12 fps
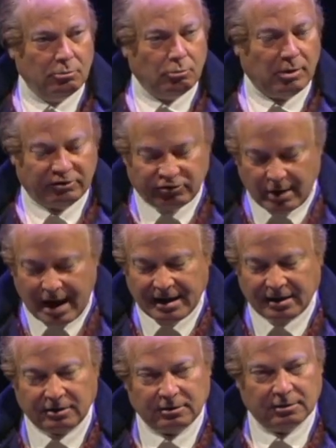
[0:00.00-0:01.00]
Once you
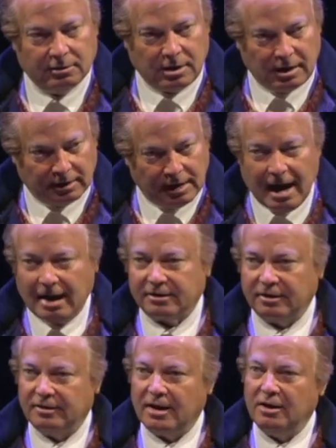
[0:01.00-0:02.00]
had it and locked it,